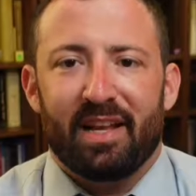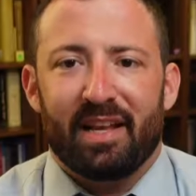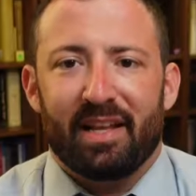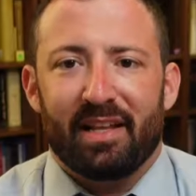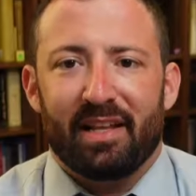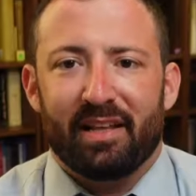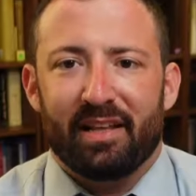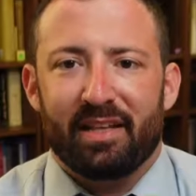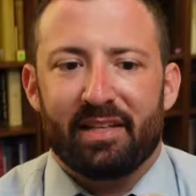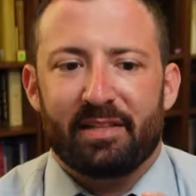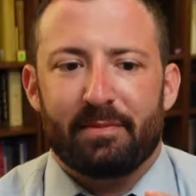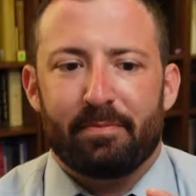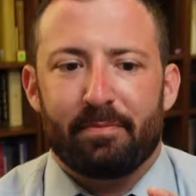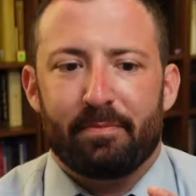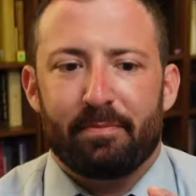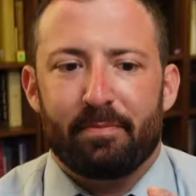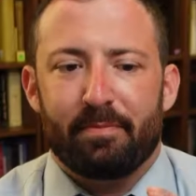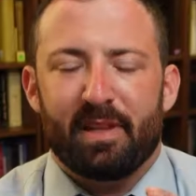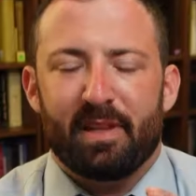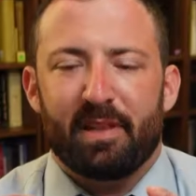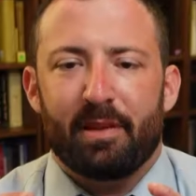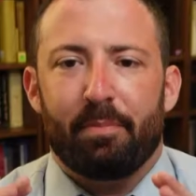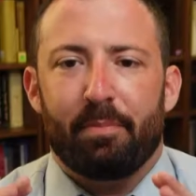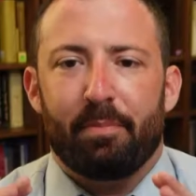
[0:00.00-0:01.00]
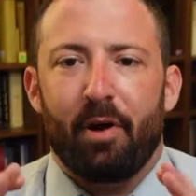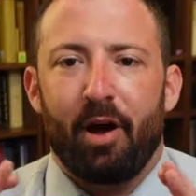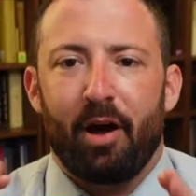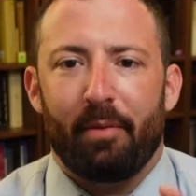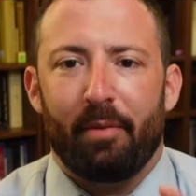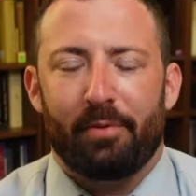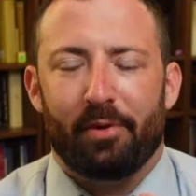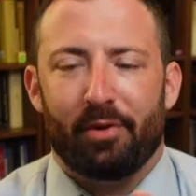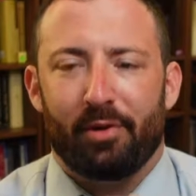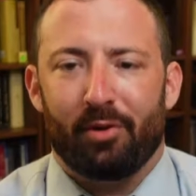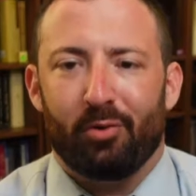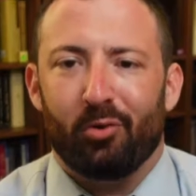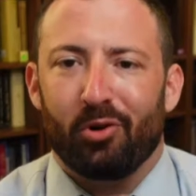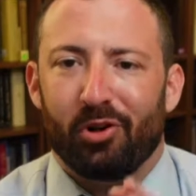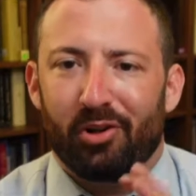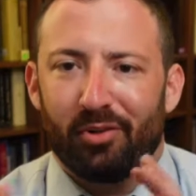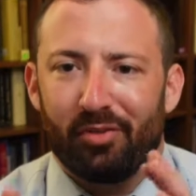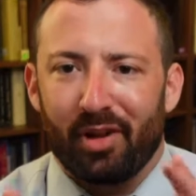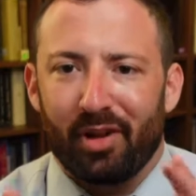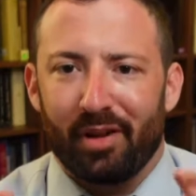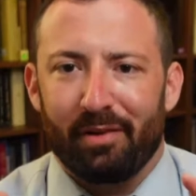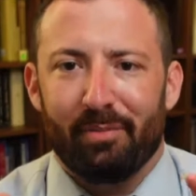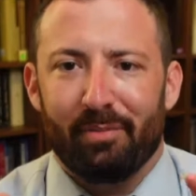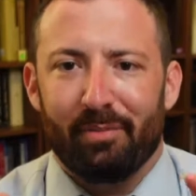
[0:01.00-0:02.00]
at least in the popular world,
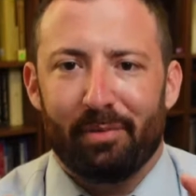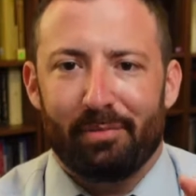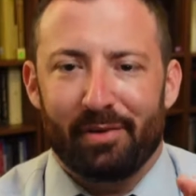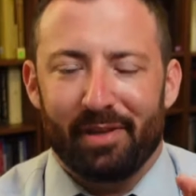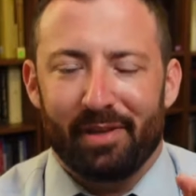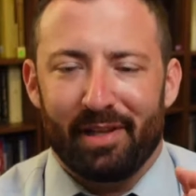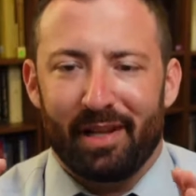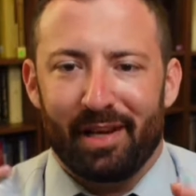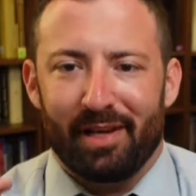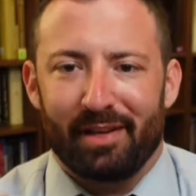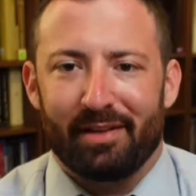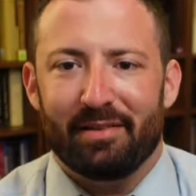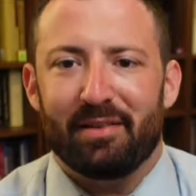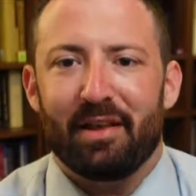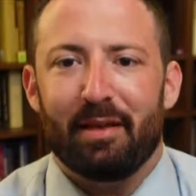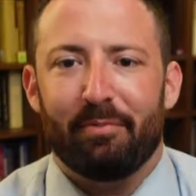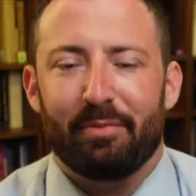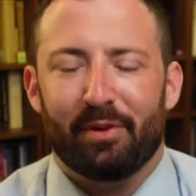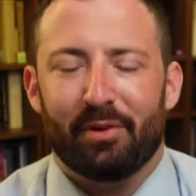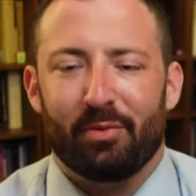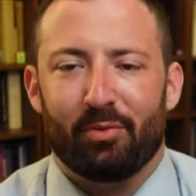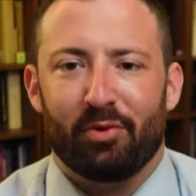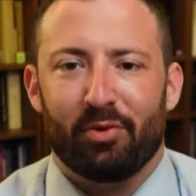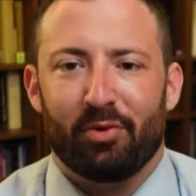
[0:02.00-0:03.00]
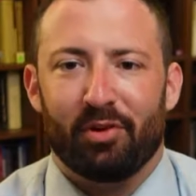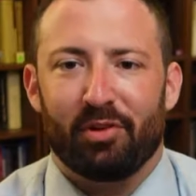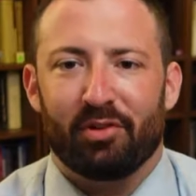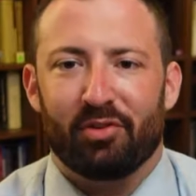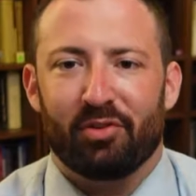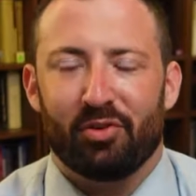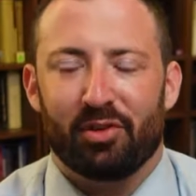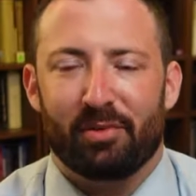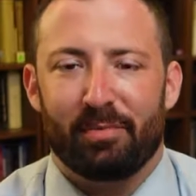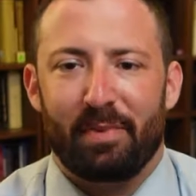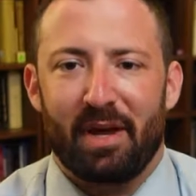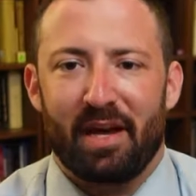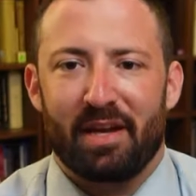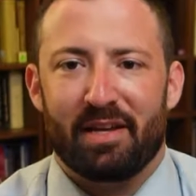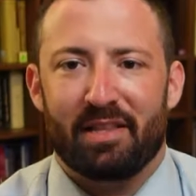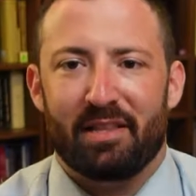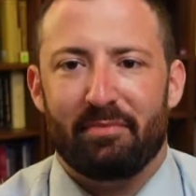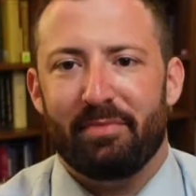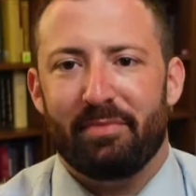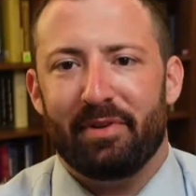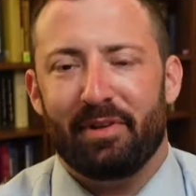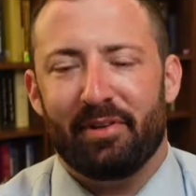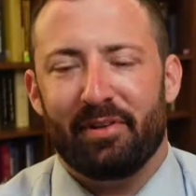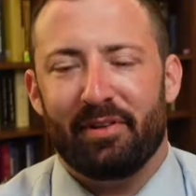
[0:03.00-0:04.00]
not maybe in the academic world, look back at the
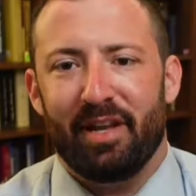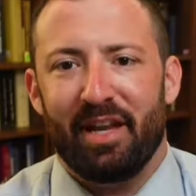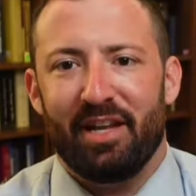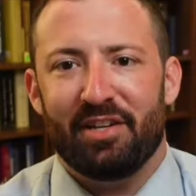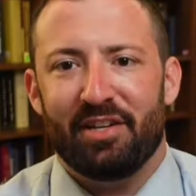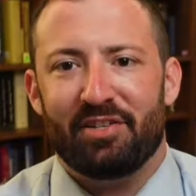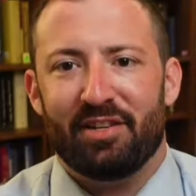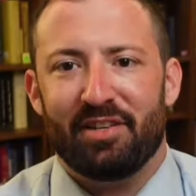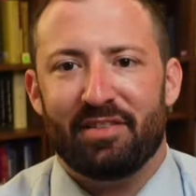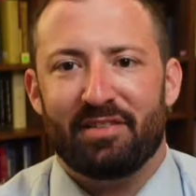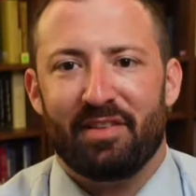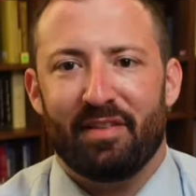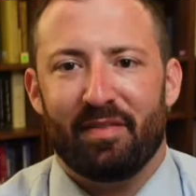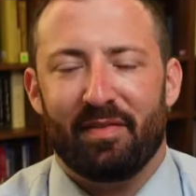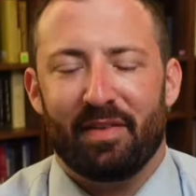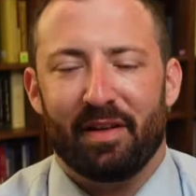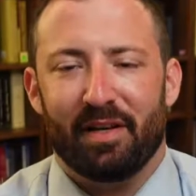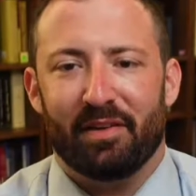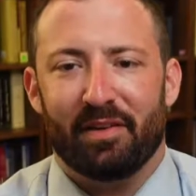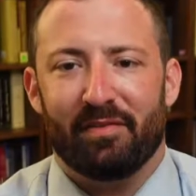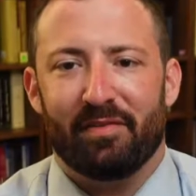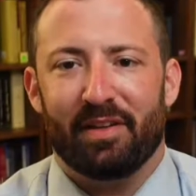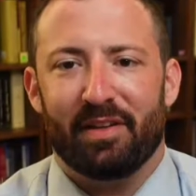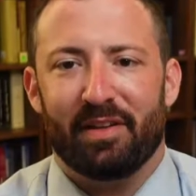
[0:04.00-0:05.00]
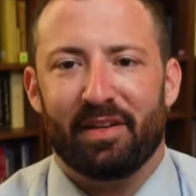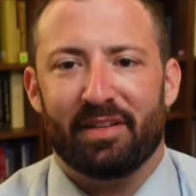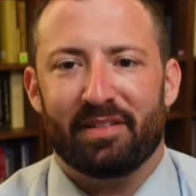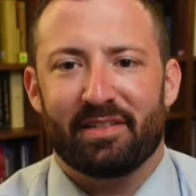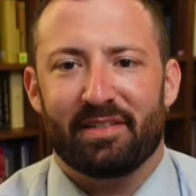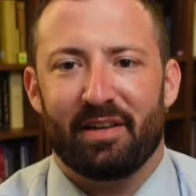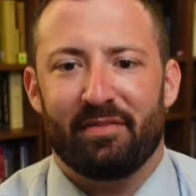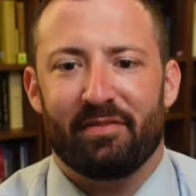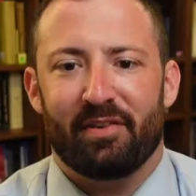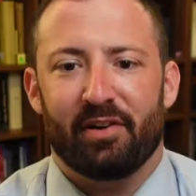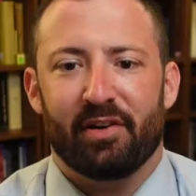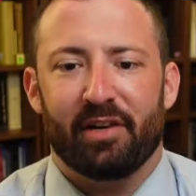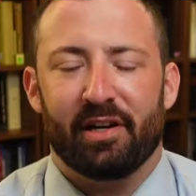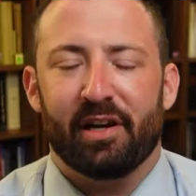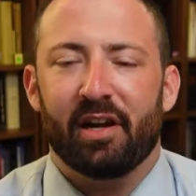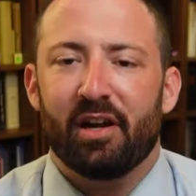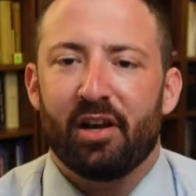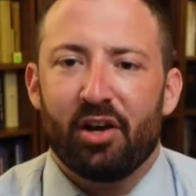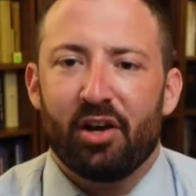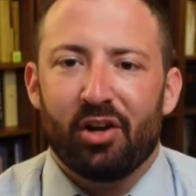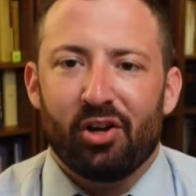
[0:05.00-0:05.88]
Middle Ages and think of it as a very